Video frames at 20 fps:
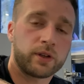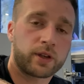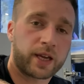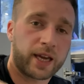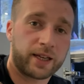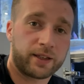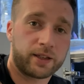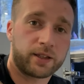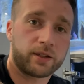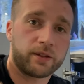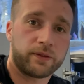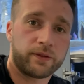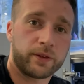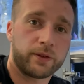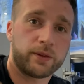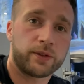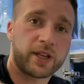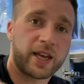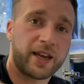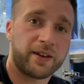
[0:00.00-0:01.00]
canister
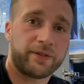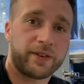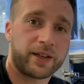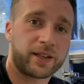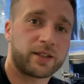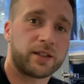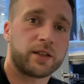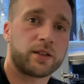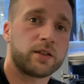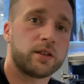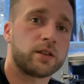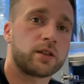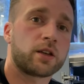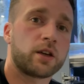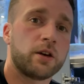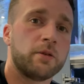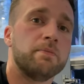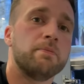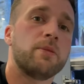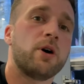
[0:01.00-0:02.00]
filters, FX6s
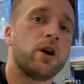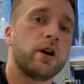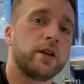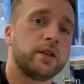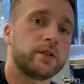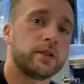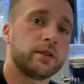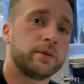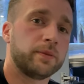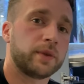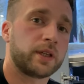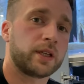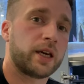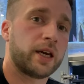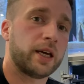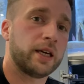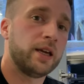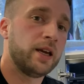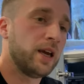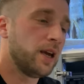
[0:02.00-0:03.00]
combined,
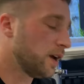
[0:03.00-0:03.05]
okay?